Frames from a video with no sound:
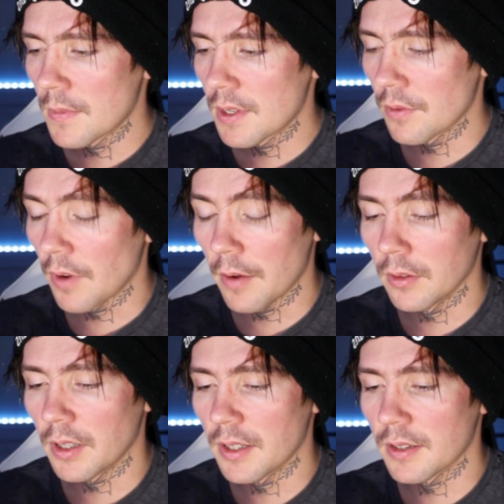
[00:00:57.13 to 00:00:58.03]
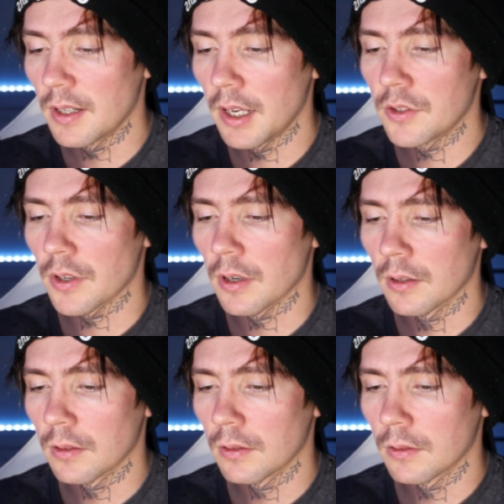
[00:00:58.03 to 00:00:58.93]
Survival against nature.
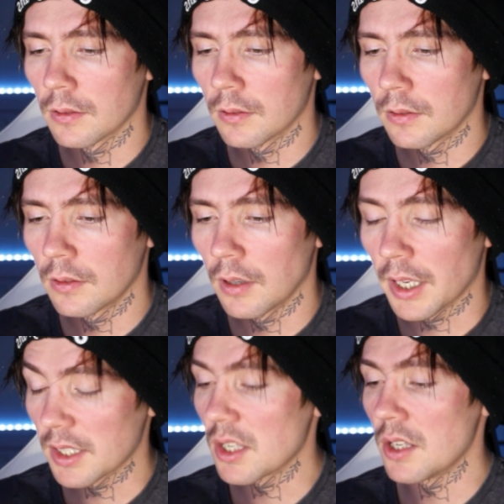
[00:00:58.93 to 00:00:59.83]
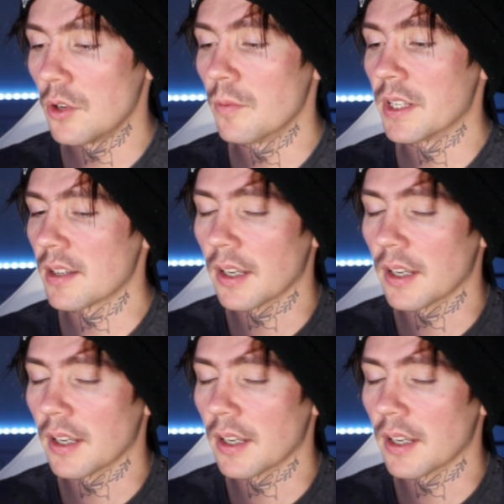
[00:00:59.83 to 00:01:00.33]
Against humans,